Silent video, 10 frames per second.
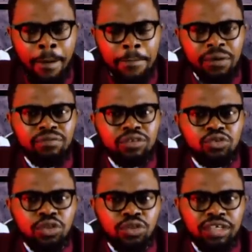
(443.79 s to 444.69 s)
Prophet
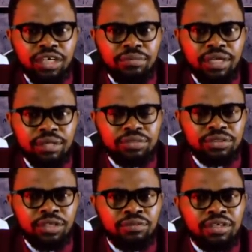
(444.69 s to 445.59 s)
Joel Ogebe
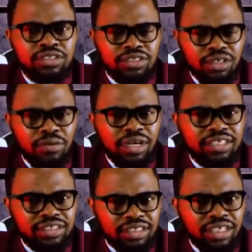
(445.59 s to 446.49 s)
himself is someone I
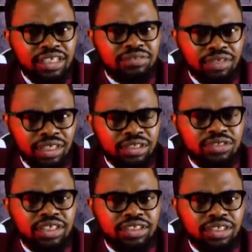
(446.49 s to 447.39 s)
see that is very
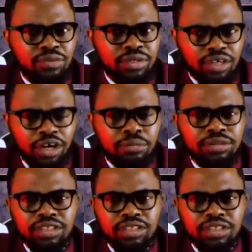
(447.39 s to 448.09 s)
interesting when it comes to